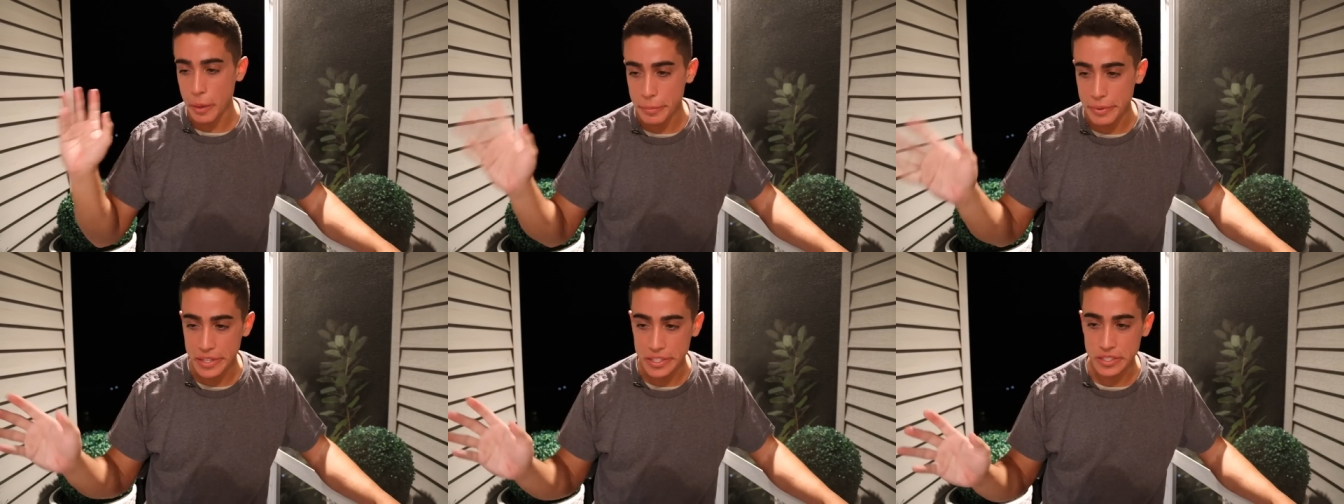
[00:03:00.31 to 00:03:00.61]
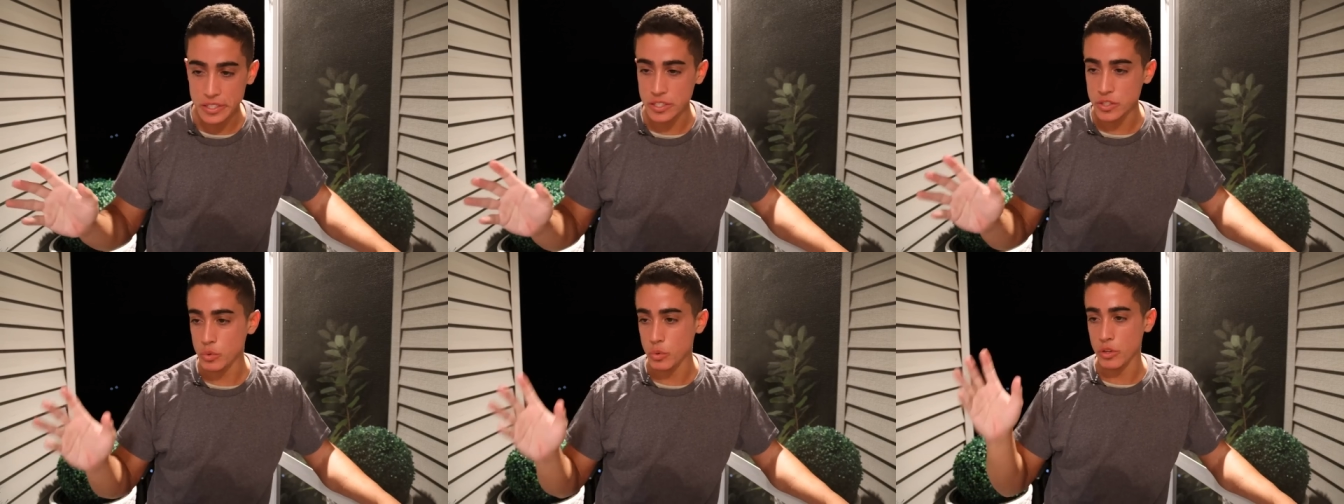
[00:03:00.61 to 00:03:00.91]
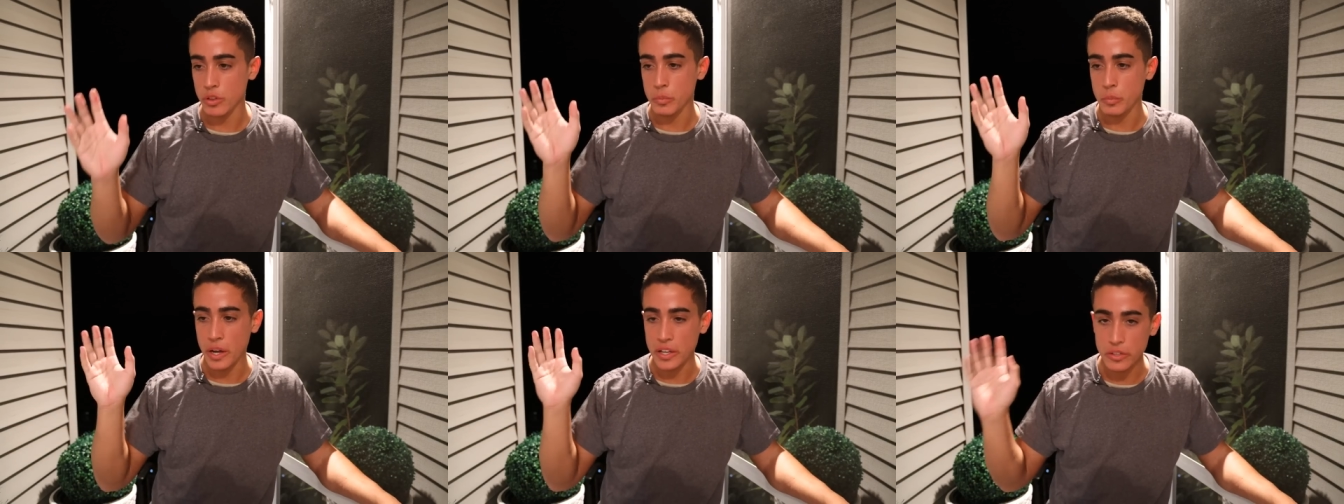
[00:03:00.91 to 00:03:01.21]
my business,
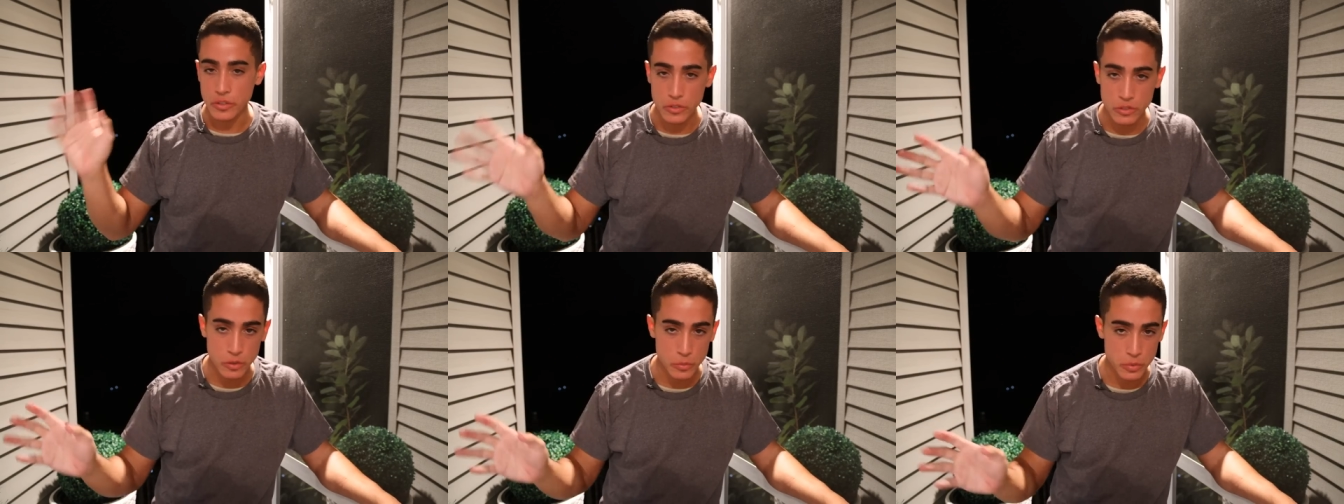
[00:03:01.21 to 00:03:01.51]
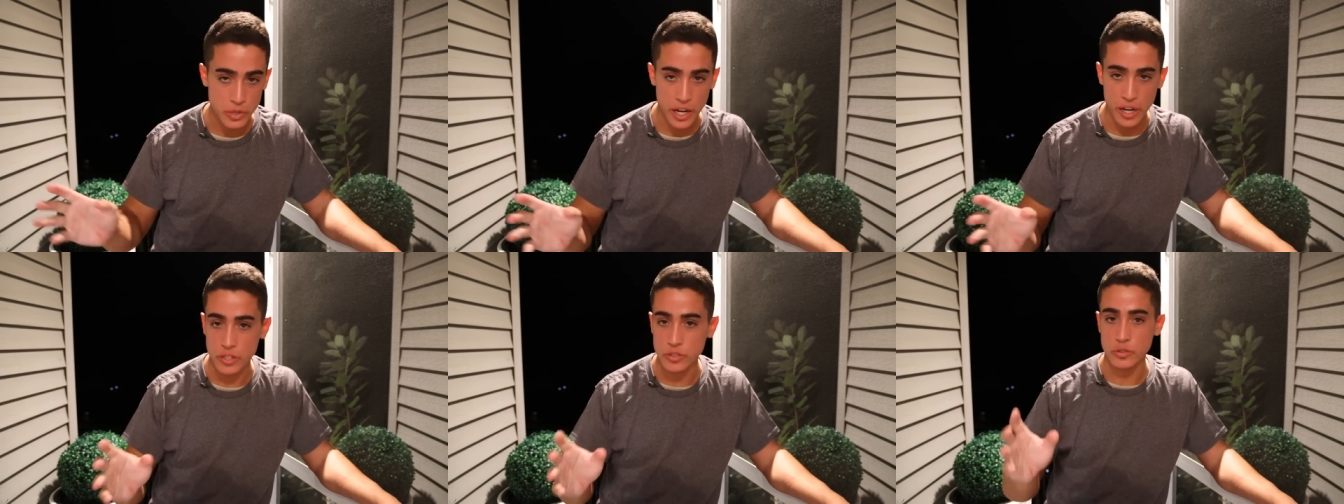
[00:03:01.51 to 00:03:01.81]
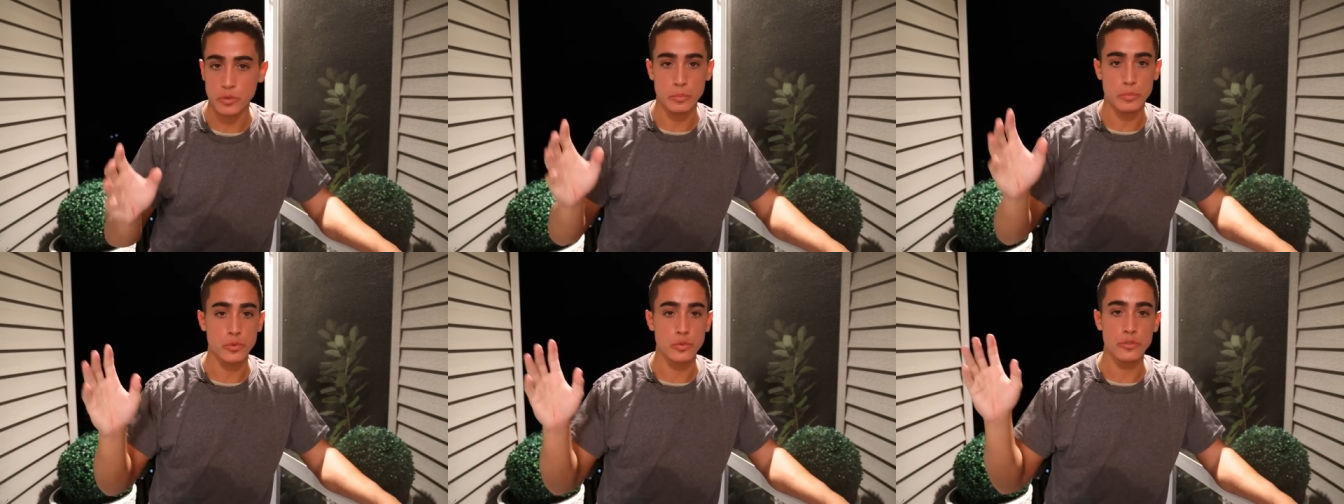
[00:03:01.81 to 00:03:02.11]
with my YouTube channel
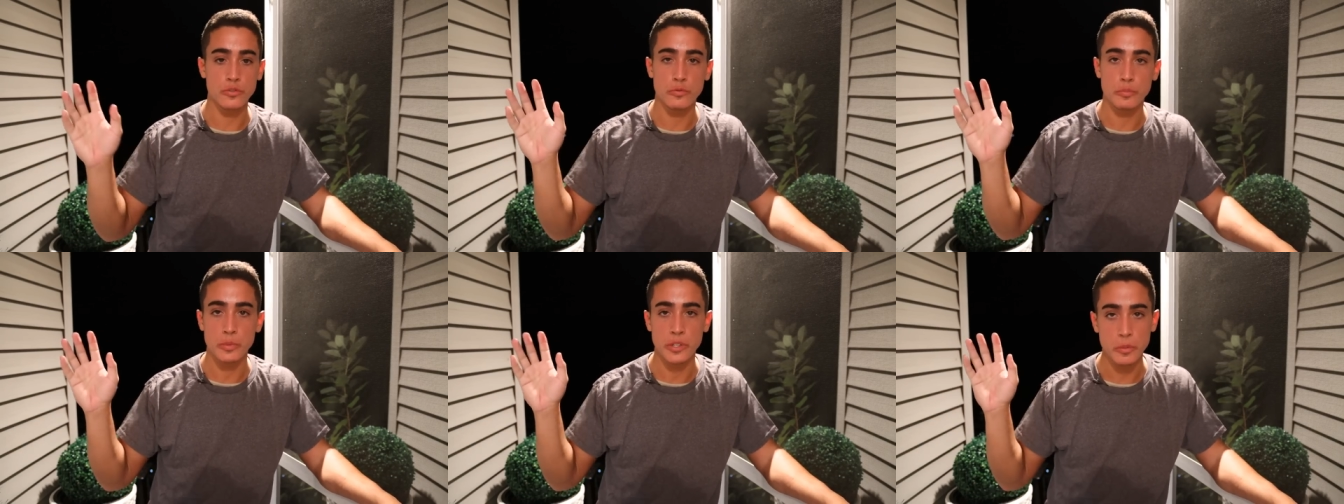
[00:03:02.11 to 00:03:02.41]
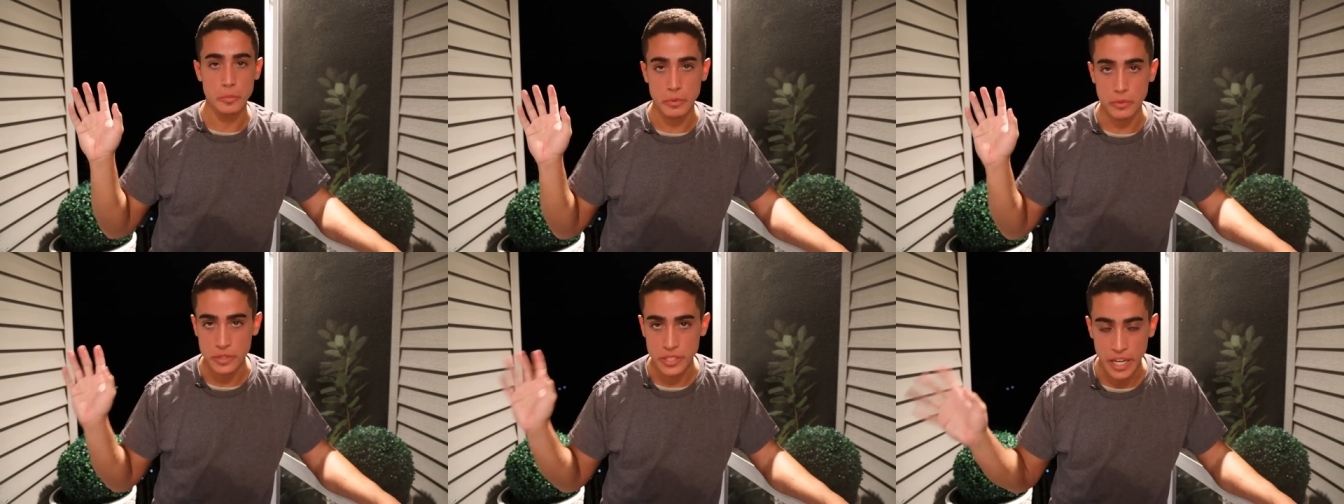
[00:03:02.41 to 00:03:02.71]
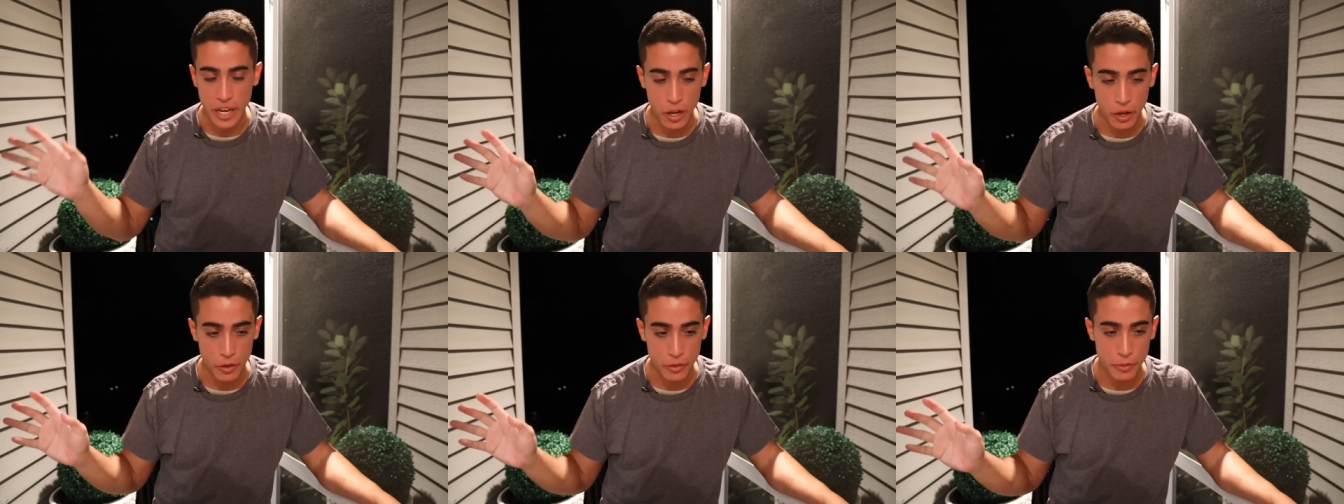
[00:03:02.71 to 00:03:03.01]
to improve people's
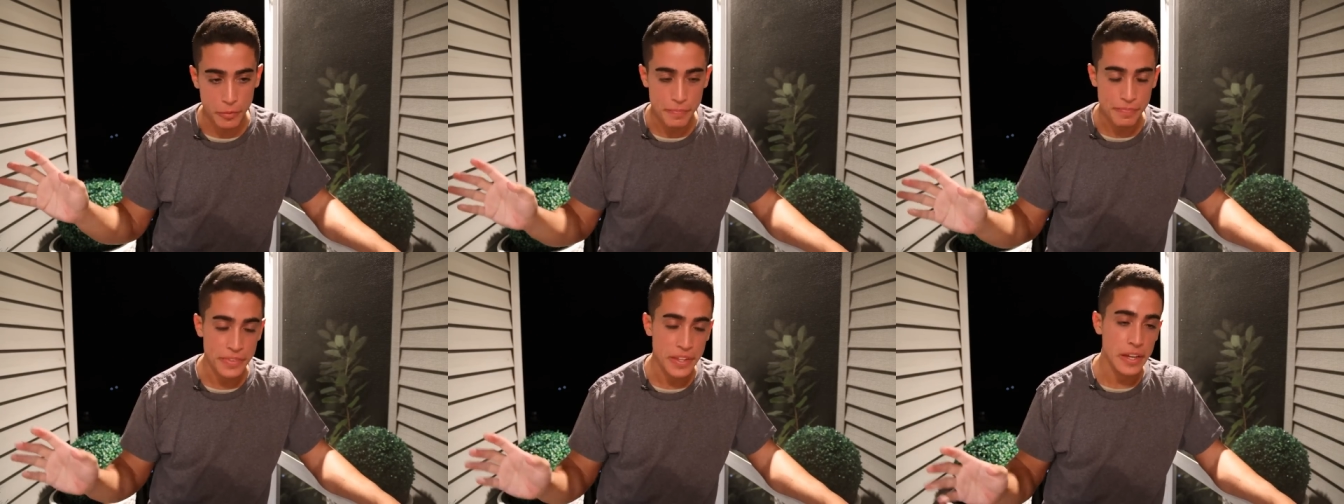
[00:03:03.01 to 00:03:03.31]
health